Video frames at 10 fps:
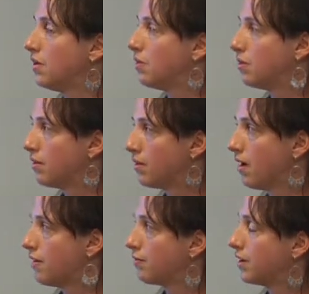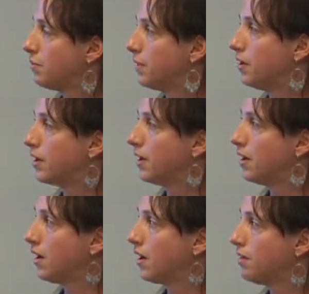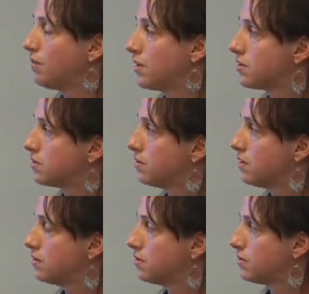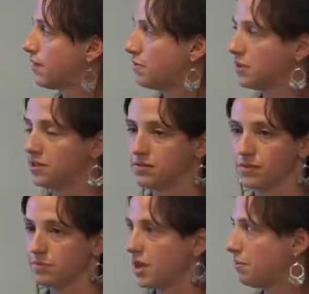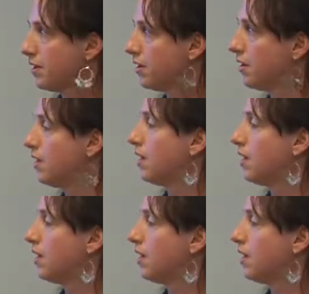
a quarter African American, and I have one student whose family is from Yemen.